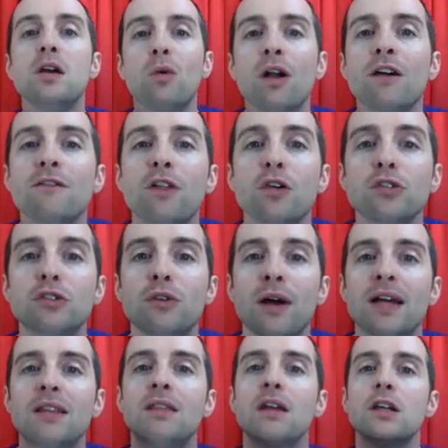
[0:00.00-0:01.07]
one of those
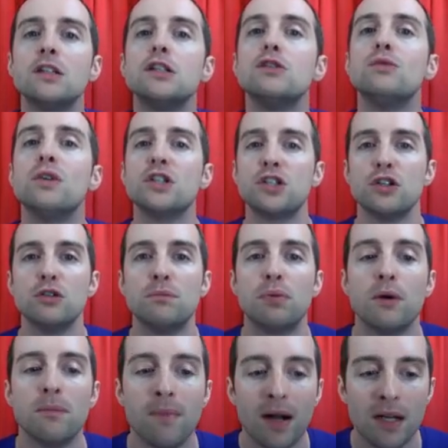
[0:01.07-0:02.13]
great things you wish you'd
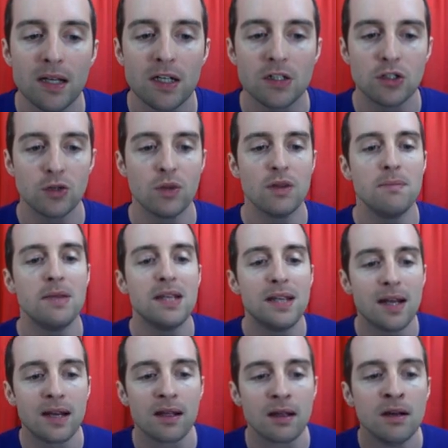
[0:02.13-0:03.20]
put money into in the
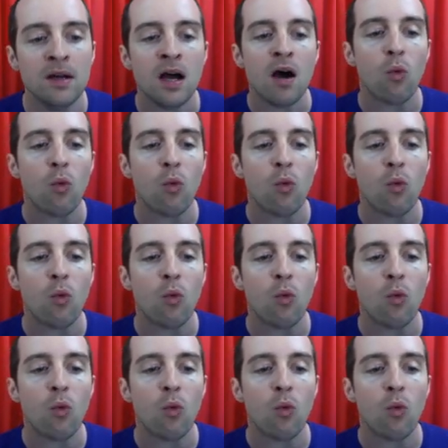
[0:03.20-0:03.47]
beginning.